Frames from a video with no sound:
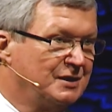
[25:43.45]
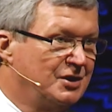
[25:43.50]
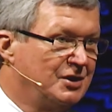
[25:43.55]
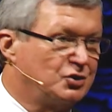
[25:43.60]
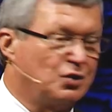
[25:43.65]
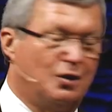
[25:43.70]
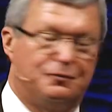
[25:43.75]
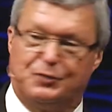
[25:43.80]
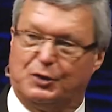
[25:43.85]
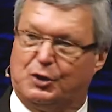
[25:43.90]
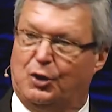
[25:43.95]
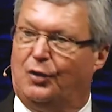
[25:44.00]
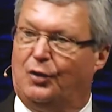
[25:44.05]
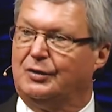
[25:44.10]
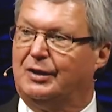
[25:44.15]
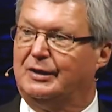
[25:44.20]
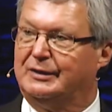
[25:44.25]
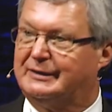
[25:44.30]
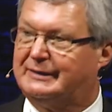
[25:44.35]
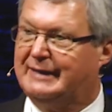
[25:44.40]
So if you're going
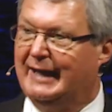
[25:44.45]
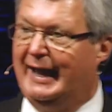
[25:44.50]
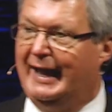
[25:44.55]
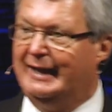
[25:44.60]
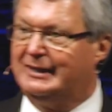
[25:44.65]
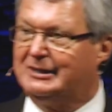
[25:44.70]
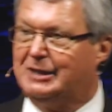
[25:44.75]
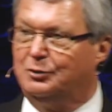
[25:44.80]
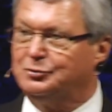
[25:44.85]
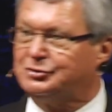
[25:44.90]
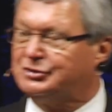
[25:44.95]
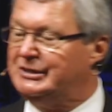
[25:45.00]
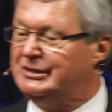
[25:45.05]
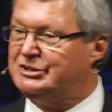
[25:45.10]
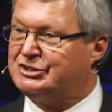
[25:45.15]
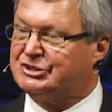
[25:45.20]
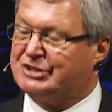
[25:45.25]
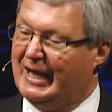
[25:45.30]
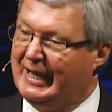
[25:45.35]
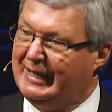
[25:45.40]
on a date, go see
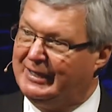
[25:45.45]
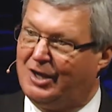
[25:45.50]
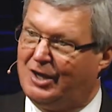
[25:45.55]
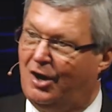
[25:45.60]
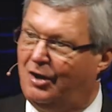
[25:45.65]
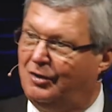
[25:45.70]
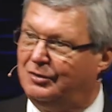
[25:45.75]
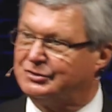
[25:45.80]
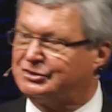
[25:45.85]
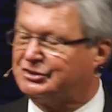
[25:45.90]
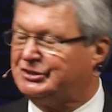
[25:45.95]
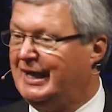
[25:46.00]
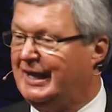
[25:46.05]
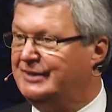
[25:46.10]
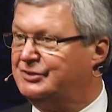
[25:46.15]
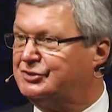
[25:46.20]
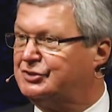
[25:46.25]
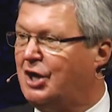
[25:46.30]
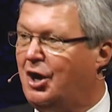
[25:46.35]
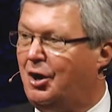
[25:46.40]
Chain Call,
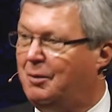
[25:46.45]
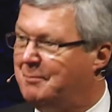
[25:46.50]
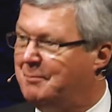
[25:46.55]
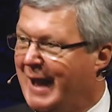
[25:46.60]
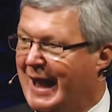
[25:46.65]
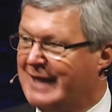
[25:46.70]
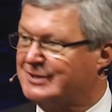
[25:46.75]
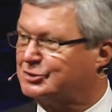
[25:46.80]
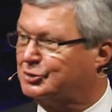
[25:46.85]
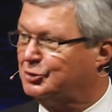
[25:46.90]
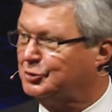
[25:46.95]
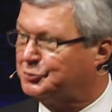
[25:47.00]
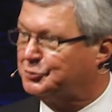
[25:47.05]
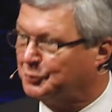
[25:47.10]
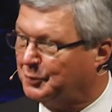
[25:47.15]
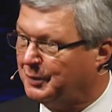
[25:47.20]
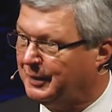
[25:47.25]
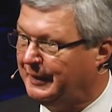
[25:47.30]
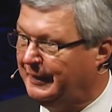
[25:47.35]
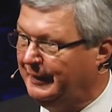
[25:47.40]
Chainsaw Massacre
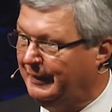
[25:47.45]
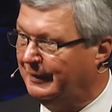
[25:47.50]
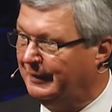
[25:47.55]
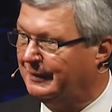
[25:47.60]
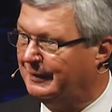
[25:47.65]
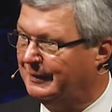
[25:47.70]
3,